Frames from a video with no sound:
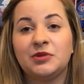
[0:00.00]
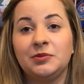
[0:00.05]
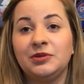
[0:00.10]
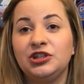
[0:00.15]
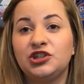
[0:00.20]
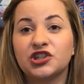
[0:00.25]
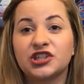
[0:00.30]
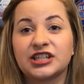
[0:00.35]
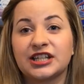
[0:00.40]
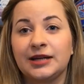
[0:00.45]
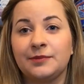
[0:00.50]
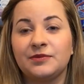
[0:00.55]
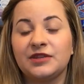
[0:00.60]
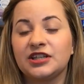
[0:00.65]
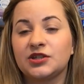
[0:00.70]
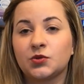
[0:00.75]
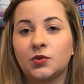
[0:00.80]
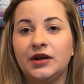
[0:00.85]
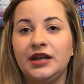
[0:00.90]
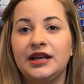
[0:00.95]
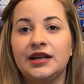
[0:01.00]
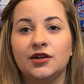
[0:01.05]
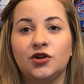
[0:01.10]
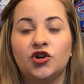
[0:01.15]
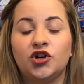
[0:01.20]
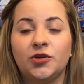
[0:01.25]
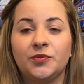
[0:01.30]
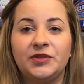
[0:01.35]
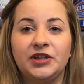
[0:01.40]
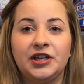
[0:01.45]
maybe just skip this week and
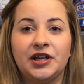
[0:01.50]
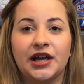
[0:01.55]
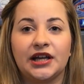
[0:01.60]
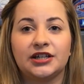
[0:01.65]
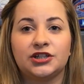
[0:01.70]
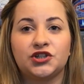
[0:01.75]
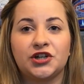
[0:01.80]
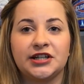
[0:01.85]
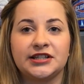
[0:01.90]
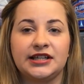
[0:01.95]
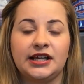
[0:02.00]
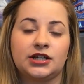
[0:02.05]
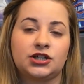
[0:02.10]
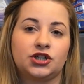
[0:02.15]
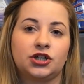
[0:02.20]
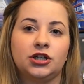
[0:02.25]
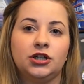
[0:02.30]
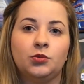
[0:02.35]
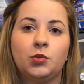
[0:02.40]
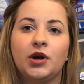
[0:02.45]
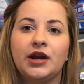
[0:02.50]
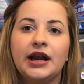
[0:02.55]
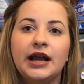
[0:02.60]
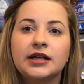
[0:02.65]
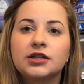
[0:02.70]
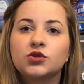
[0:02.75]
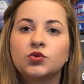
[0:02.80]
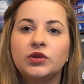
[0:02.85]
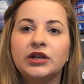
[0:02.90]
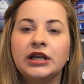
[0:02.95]
hope that you get a transaction coupon
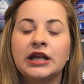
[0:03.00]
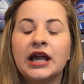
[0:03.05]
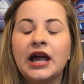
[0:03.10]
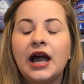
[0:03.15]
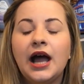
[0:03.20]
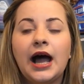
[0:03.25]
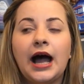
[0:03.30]
next week.